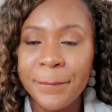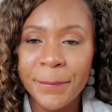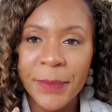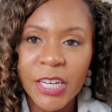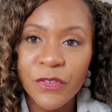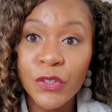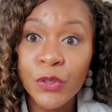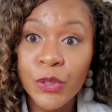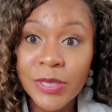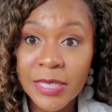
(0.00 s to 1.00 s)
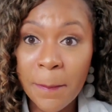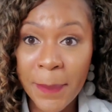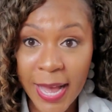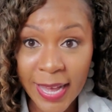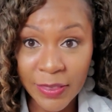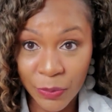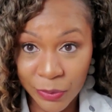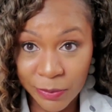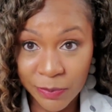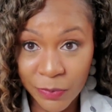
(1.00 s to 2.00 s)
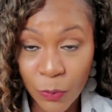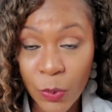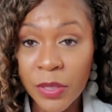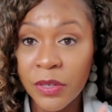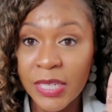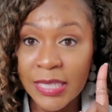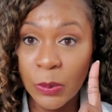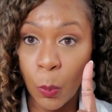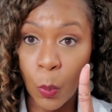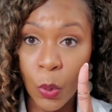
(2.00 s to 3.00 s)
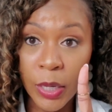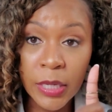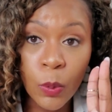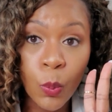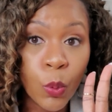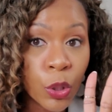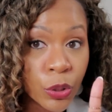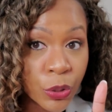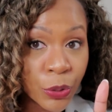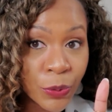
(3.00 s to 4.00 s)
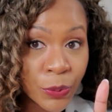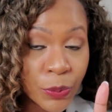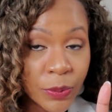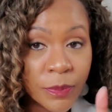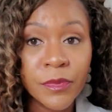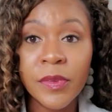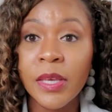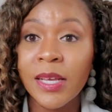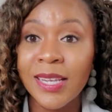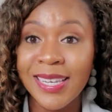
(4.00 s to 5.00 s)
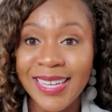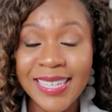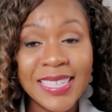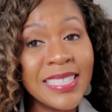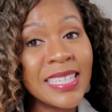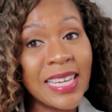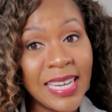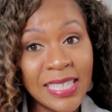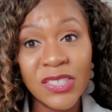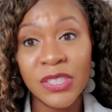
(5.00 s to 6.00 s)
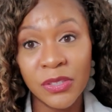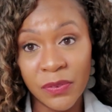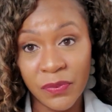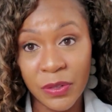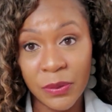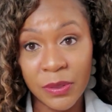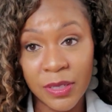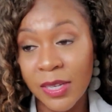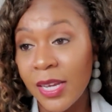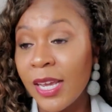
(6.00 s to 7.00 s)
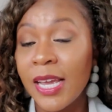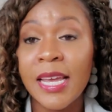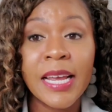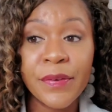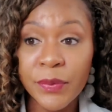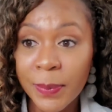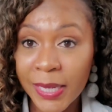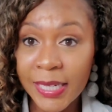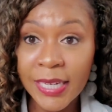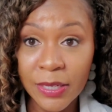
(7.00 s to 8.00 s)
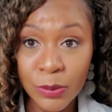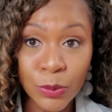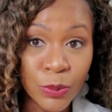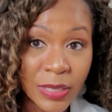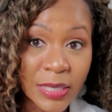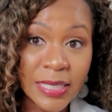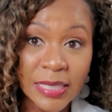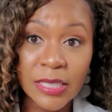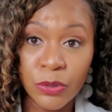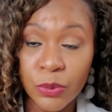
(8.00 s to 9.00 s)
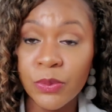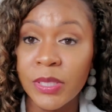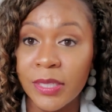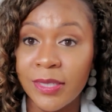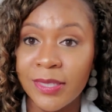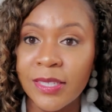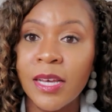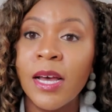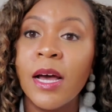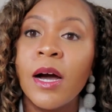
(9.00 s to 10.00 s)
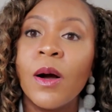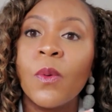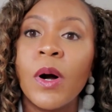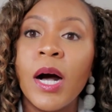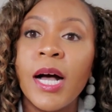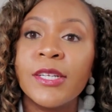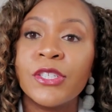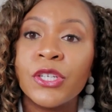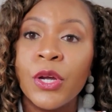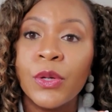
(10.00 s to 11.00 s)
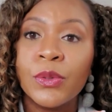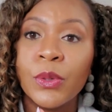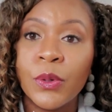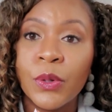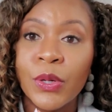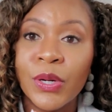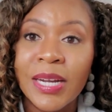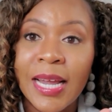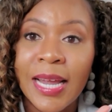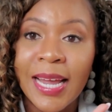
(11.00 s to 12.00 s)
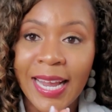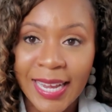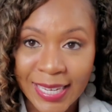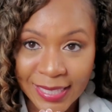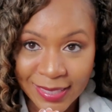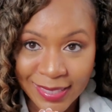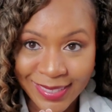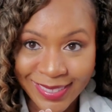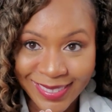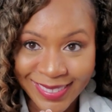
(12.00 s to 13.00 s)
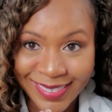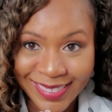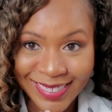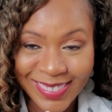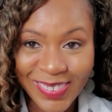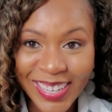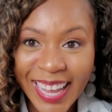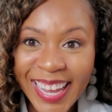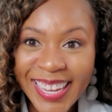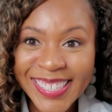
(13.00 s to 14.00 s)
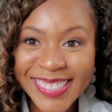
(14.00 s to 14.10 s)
But if you use the bathroom, whether it's one or two, ladies and gentlefolk, and everybody else who is listening to this, wash your hands. Okay?